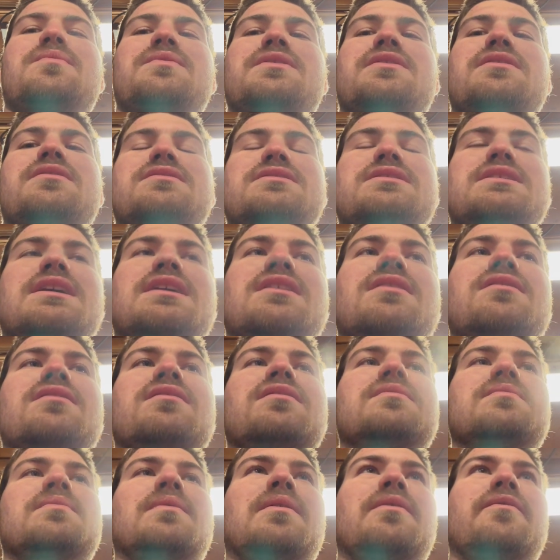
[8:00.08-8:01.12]
years now,
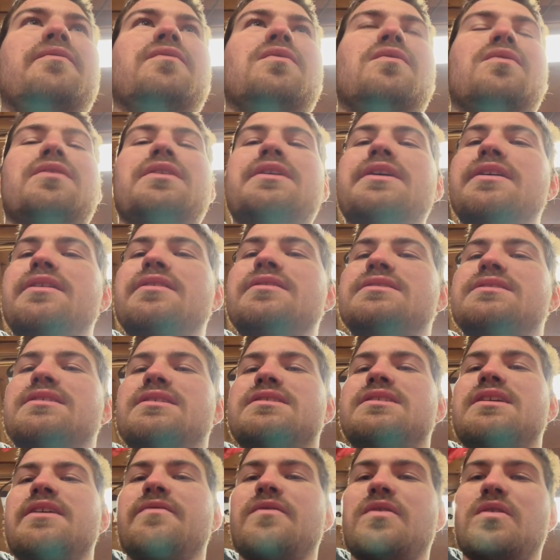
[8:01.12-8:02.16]
about 4 years
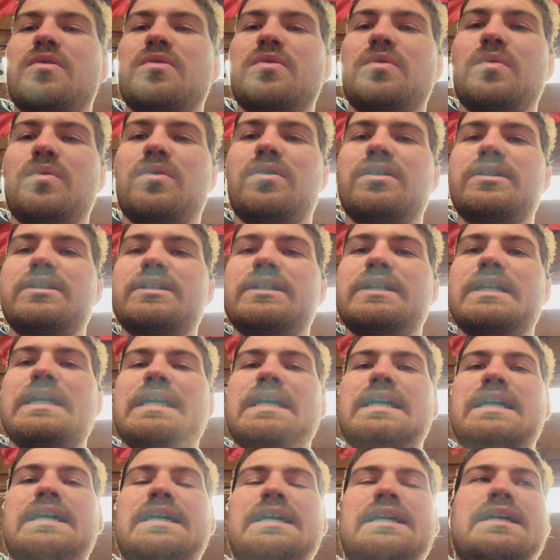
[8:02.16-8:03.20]
since I've owned one,
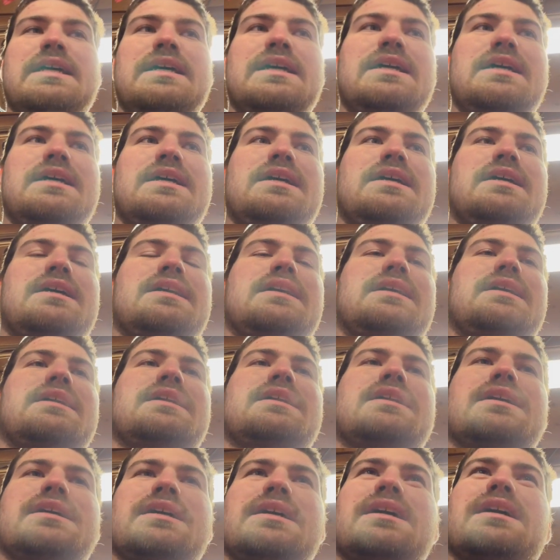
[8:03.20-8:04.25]

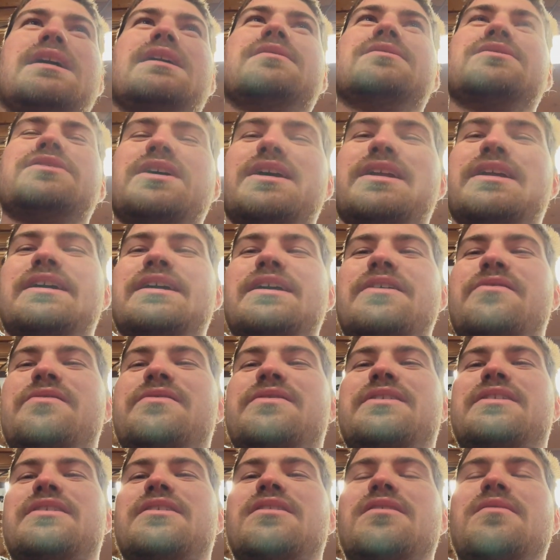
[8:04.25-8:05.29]
and I'm trying to get
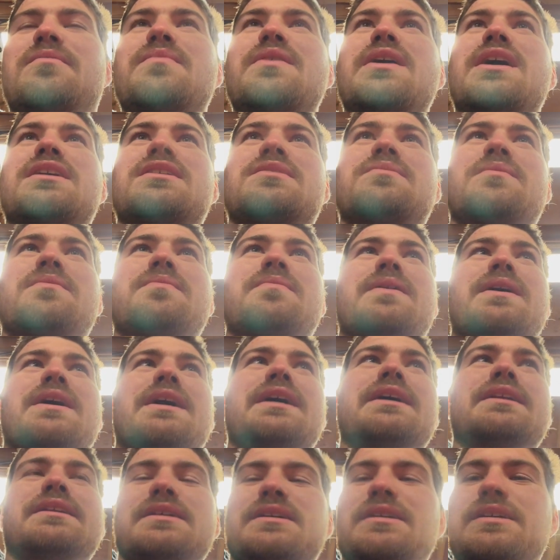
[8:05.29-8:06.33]
everything to come back to my
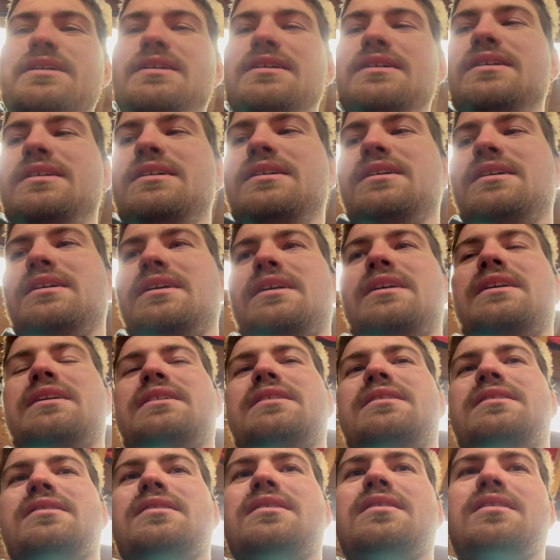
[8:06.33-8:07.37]
mind
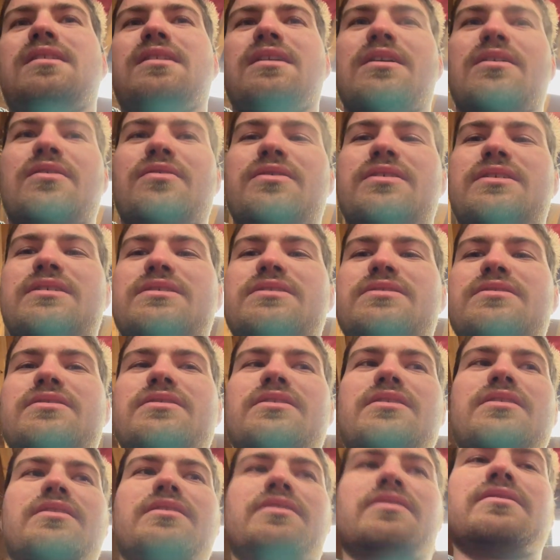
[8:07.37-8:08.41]
and how things are
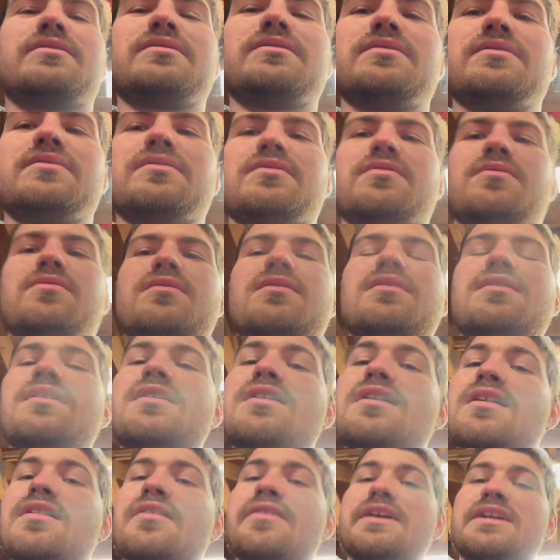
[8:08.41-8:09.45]
done. So
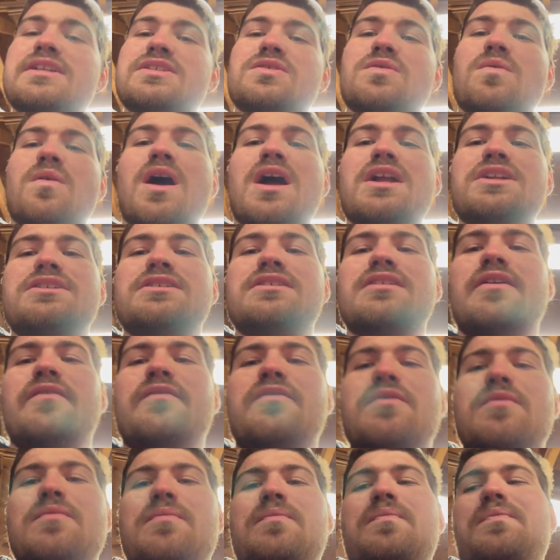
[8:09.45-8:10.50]
thanks for watching. If
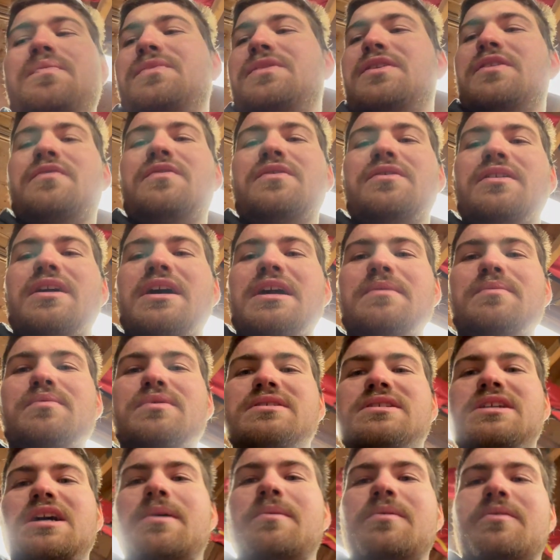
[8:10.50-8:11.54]
you like,
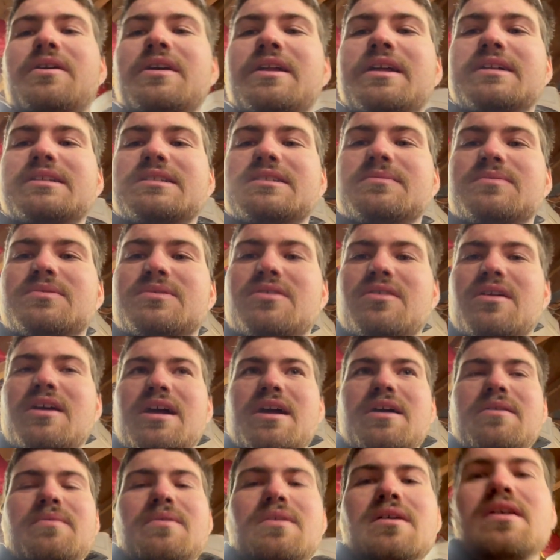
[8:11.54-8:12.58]
please comment, rate, and
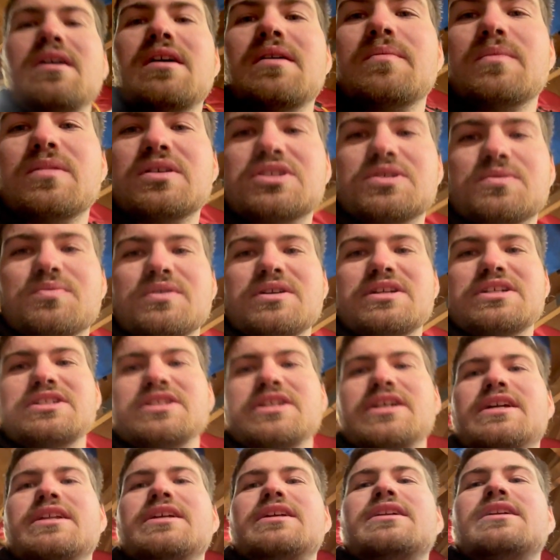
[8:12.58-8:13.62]
subscribe. Much
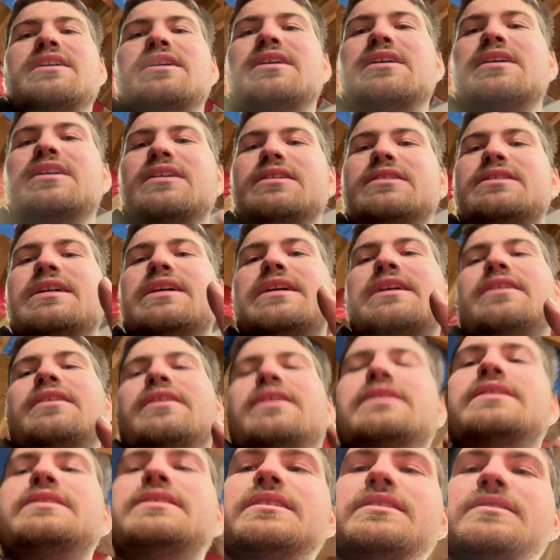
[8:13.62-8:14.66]
appreciated. Take care,
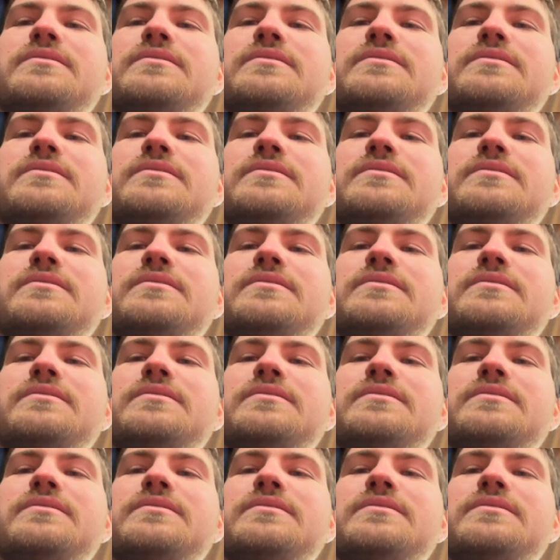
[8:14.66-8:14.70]
guys.